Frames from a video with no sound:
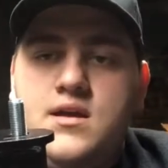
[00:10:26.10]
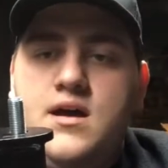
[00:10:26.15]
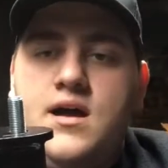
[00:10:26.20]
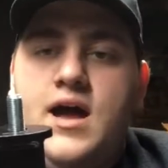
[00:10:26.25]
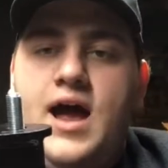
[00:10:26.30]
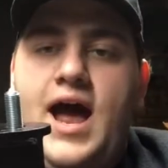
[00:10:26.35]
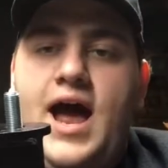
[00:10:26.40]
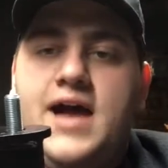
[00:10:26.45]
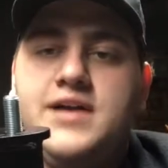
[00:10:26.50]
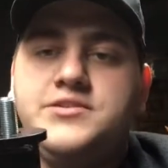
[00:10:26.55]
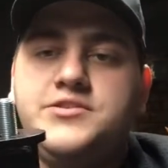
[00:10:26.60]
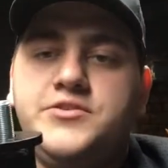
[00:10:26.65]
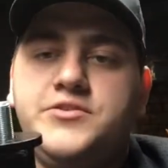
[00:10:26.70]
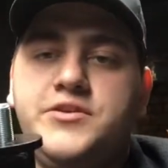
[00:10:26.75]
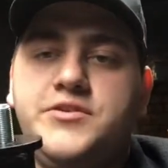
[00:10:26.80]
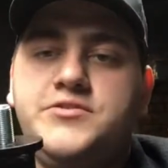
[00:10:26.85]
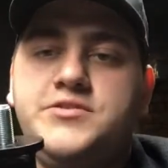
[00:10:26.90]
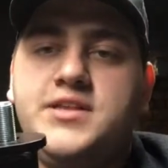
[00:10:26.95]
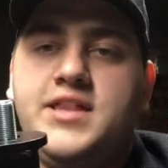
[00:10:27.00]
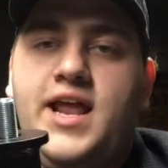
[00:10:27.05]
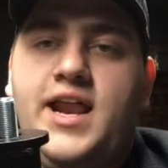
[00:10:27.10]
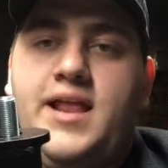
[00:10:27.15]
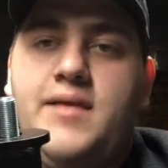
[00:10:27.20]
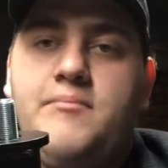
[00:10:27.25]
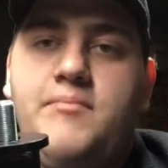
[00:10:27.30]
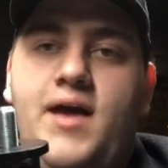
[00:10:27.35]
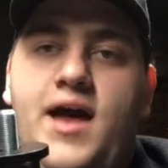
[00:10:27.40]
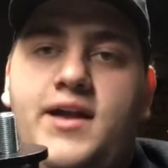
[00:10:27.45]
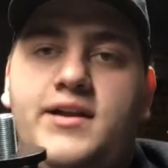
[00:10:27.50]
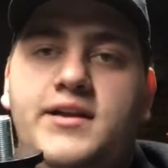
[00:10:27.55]
as you're using that
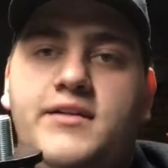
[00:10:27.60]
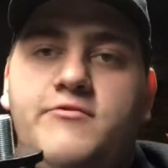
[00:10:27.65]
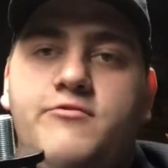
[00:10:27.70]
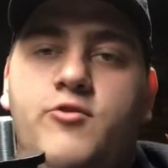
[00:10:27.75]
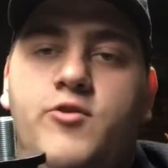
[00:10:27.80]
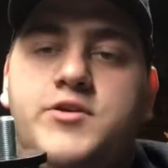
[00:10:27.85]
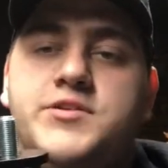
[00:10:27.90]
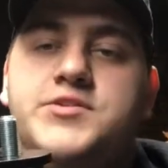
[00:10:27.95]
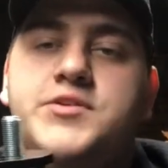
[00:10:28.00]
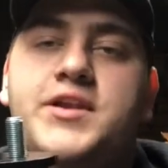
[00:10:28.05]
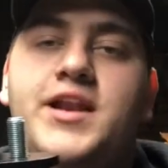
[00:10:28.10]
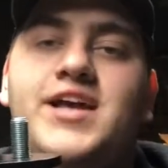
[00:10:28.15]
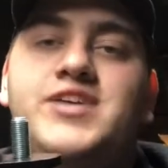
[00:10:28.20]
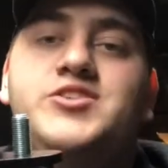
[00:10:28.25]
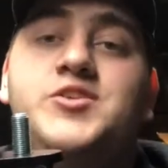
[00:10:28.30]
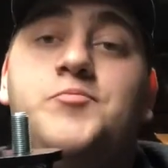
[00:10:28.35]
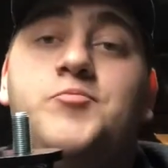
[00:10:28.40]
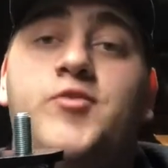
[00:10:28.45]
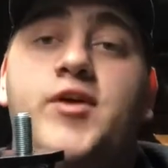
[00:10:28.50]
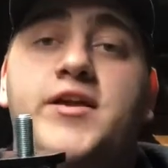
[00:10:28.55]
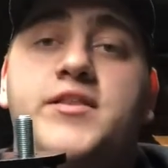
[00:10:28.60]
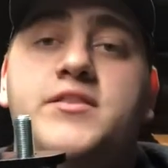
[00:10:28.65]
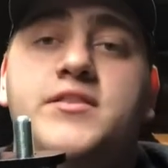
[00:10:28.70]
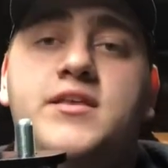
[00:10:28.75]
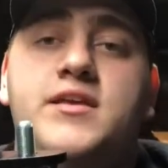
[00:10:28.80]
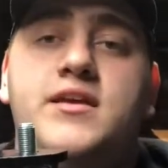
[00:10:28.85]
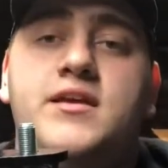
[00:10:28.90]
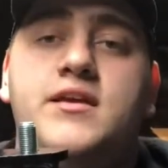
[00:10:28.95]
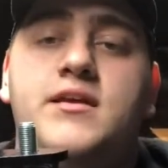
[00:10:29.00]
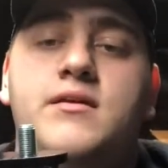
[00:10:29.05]
impacting force, you can actually break
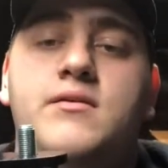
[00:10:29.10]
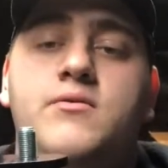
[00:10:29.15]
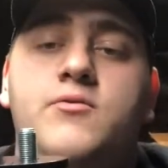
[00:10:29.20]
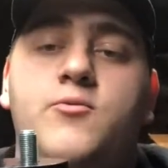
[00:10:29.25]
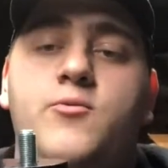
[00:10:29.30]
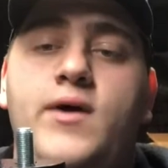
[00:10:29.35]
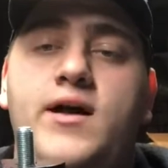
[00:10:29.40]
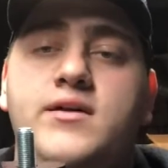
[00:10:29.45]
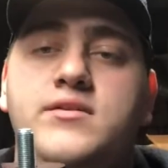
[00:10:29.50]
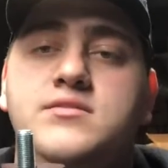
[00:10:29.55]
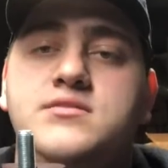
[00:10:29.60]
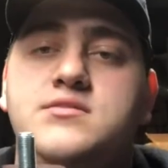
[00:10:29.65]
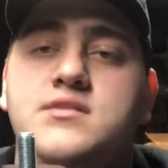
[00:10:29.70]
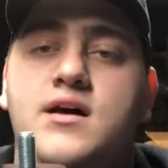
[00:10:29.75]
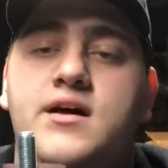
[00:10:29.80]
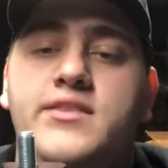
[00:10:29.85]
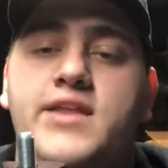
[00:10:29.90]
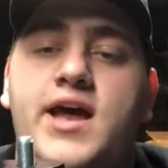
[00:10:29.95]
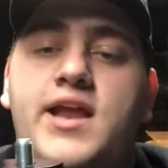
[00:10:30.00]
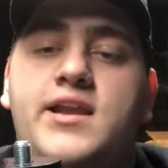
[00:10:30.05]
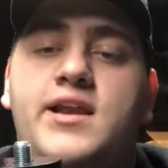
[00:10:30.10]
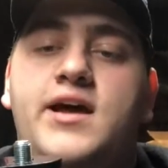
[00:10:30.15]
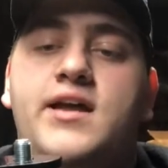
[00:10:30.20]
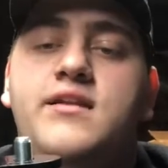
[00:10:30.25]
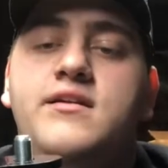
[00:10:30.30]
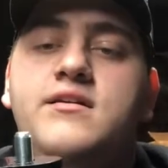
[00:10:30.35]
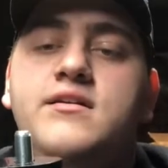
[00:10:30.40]
the welds on that nut.